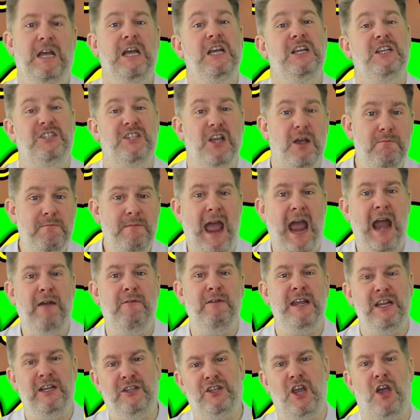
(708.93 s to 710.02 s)
So
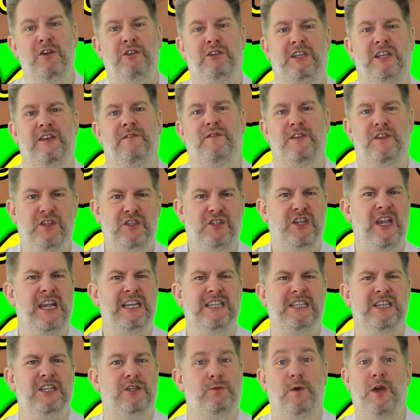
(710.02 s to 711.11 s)
Mary, Joseph and
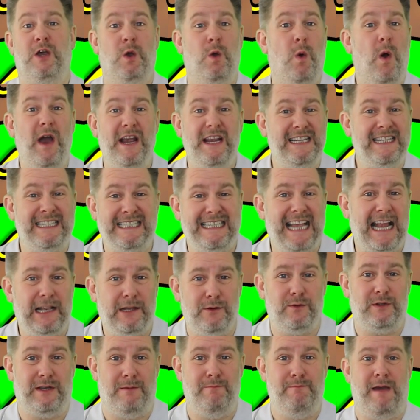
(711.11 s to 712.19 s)
Jesus were quite
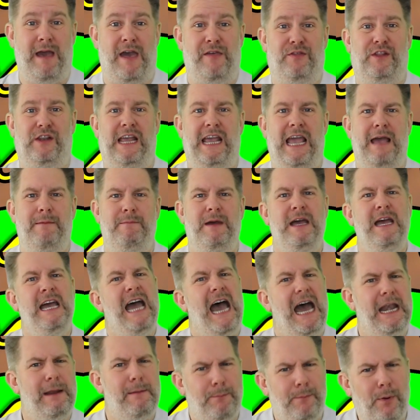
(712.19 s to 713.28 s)
settled in Bethlehem
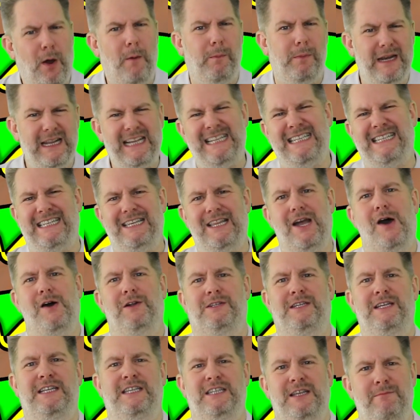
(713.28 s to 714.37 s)
and had probably
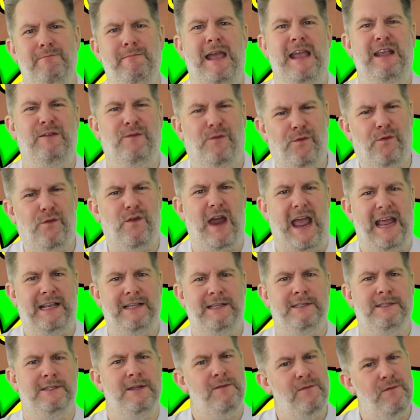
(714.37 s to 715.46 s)
started to make
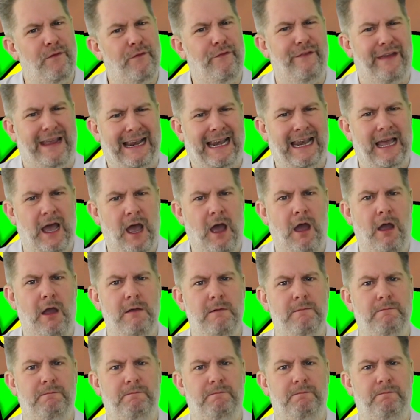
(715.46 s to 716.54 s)
friends and feel at
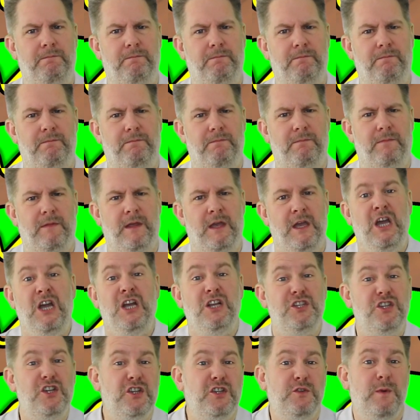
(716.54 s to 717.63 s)
home.
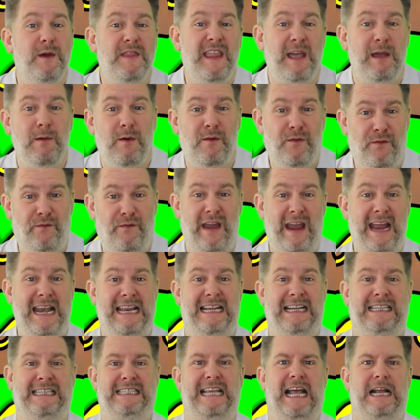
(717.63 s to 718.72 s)
Just when they were
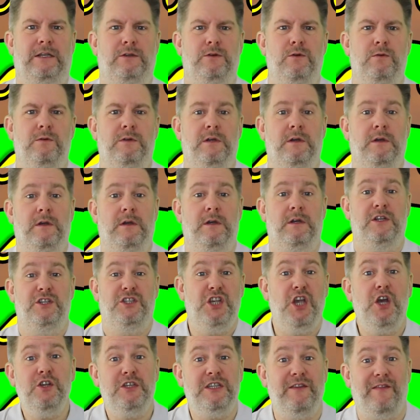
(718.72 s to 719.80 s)
feeling settled,
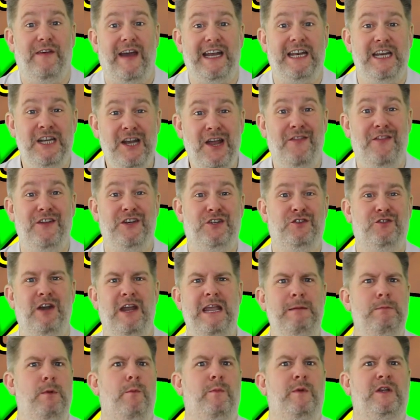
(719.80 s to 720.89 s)
Joseph had another
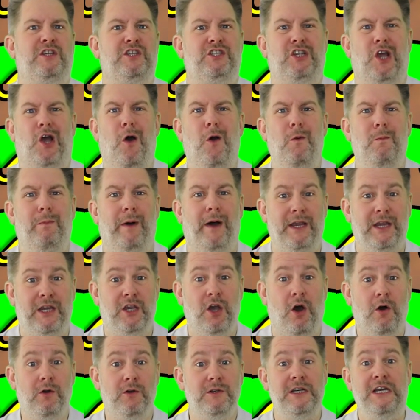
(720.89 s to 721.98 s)
dream and was told by
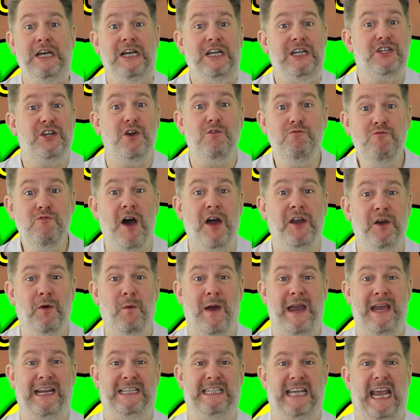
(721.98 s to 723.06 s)
God to run
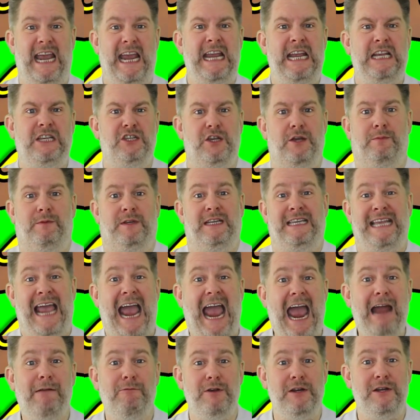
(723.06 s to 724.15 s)
away to Egypt, as
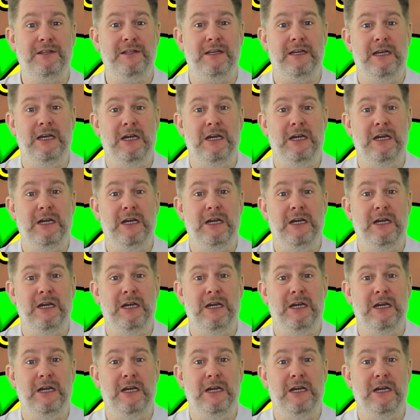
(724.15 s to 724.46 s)
Herod